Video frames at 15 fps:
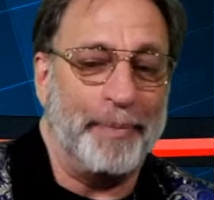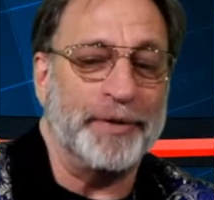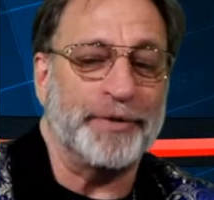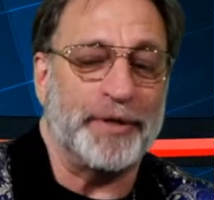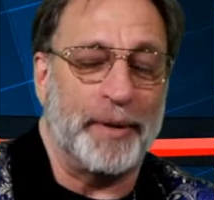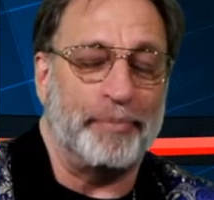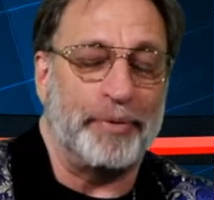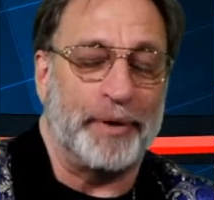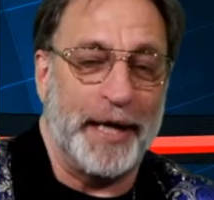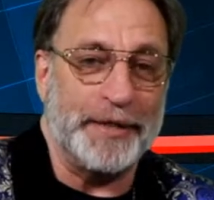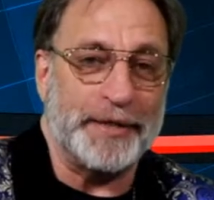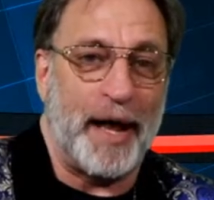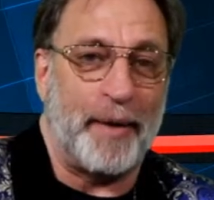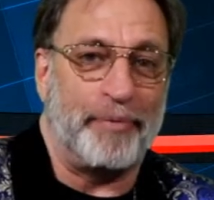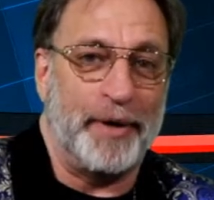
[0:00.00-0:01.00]
it plays out
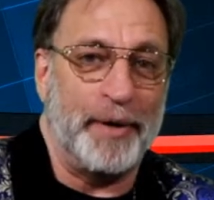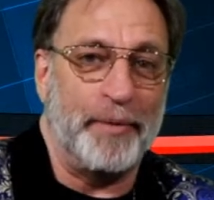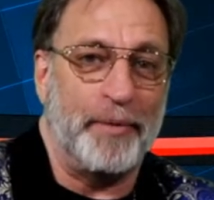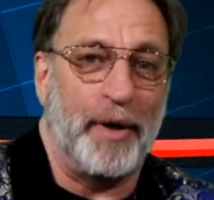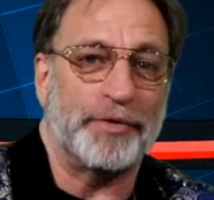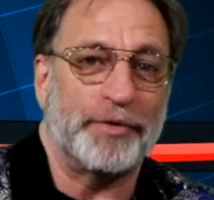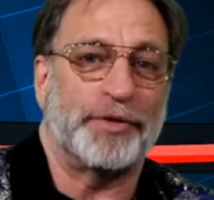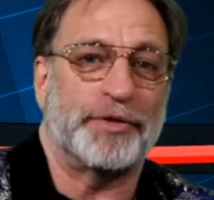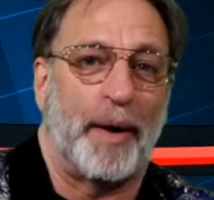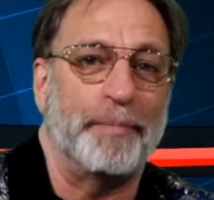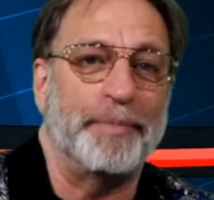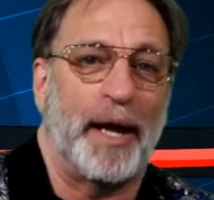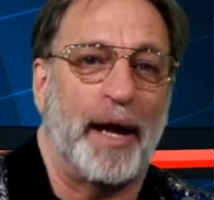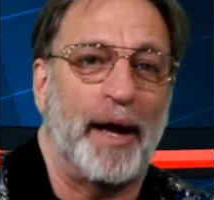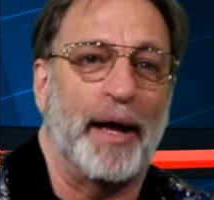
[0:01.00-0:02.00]
pretty well
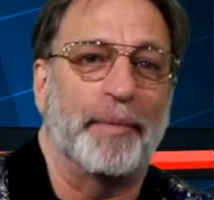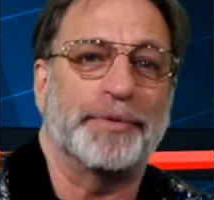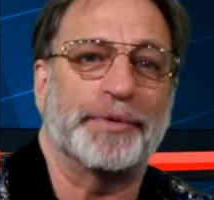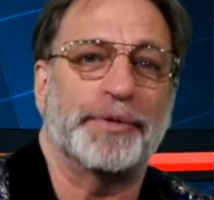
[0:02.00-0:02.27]
sometimes.